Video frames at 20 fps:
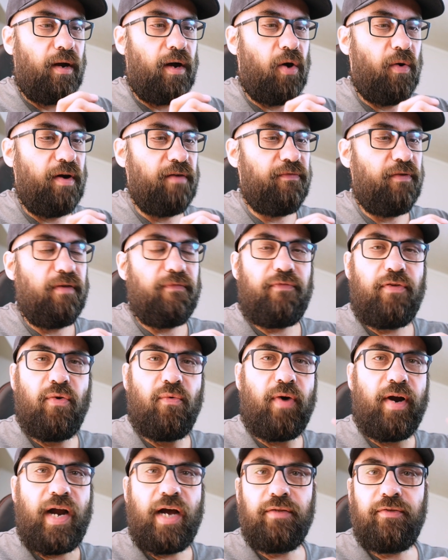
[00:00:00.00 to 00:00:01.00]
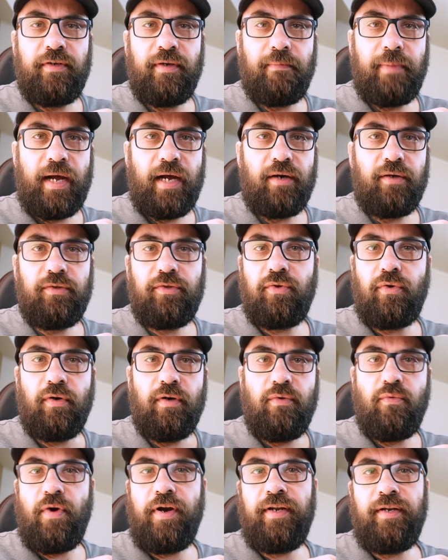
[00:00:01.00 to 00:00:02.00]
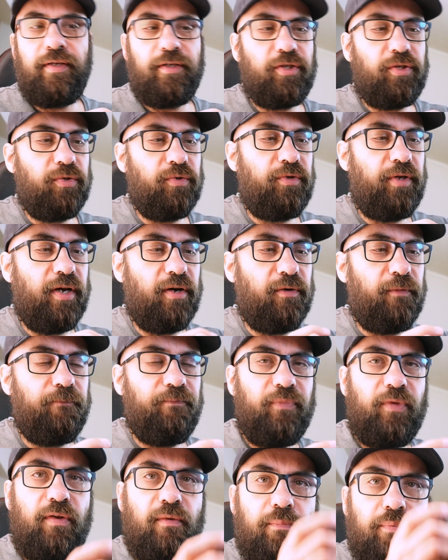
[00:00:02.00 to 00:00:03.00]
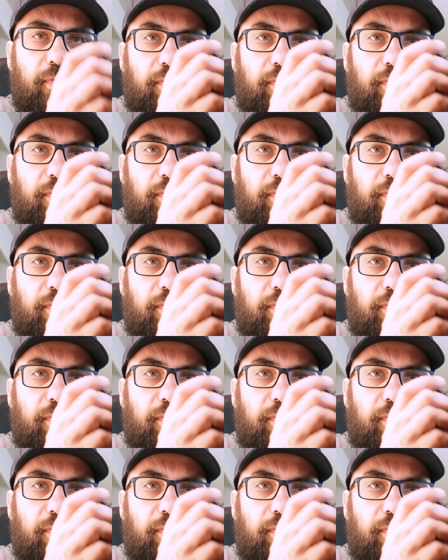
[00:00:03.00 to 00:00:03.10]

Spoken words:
However, if you are out and about or you are in the studio, you